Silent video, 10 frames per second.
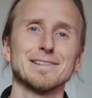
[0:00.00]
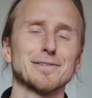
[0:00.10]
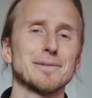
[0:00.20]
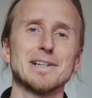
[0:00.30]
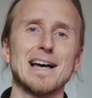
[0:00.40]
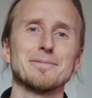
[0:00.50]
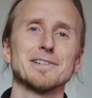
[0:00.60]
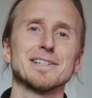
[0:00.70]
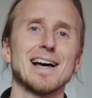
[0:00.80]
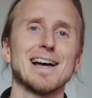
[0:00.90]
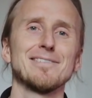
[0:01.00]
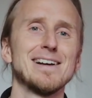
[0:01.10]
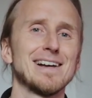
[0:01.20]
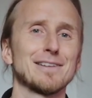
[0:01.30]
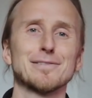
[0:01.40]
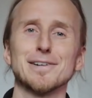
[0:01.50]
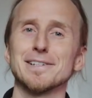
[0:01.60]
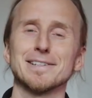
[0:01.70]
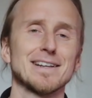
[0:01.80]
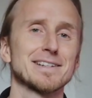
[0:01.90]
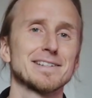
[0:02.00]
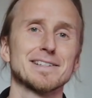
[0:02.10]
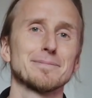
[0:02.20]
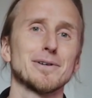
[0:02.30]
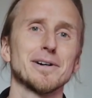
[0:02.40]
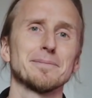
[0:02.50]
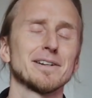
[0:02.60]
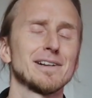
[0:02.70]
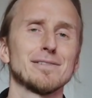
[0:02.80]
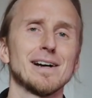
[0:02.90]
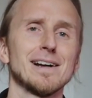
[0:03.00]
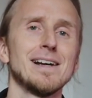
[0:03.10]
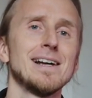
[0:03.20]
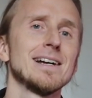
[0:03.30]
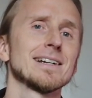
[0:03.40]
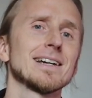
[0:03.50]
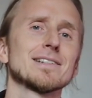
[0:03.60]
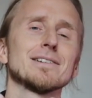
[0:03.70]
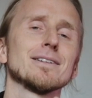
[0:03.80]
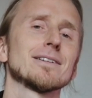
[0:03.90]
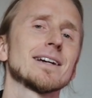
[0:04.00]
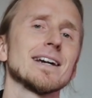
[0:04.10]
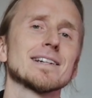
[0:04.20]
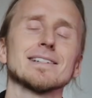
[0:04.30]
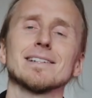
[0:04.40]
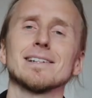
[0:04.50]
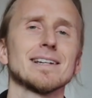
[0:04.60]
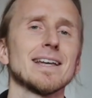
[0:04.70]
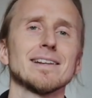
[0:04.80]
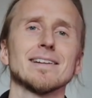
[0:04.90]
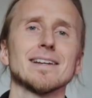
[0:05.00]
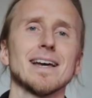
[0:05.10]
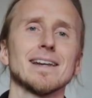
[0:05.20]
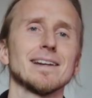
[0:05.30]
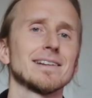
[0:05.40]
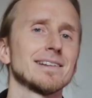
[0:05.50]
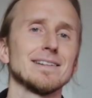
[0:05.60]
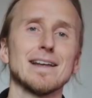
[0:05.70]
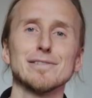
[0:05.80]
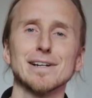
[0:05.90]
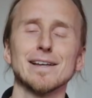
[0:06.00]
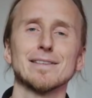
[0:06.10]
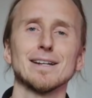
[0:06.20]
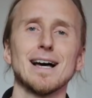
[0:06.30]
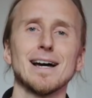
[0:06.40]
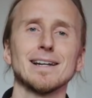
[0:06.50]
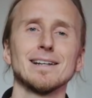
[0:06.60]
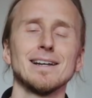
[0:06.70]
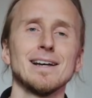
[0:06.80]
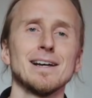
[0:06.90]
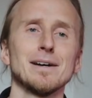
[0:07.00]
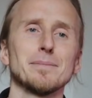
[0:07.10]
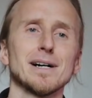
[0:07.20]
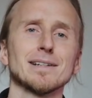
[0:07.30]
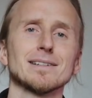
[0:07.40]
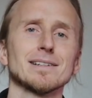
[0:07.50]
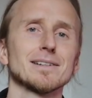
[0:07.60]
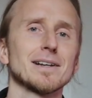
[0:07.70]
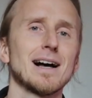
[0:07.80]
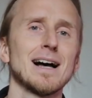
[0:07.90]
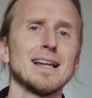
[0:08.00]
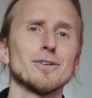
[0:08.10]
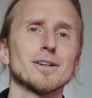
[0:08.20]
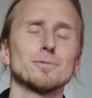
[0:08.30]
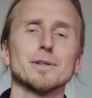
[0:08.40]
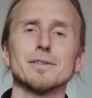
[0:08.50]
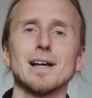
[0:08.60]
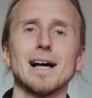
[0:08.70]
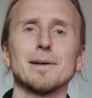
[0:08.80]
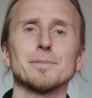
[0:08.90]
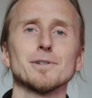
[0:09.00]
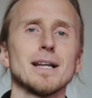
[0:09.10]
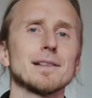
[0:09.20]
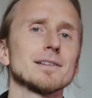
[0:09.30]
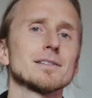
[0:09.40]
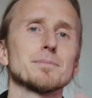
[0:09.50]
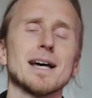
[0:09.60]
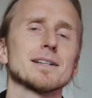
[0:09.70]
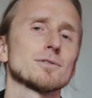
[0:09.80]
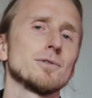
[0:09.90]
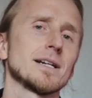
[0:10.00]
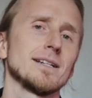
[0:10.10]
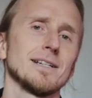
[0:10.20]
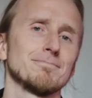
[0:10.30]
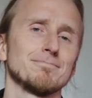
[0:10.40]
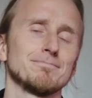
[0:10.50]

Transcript: From time to time, at first there's disappointment if I get to a location again and again and never get the light. But I learned with time to let this pass quickly.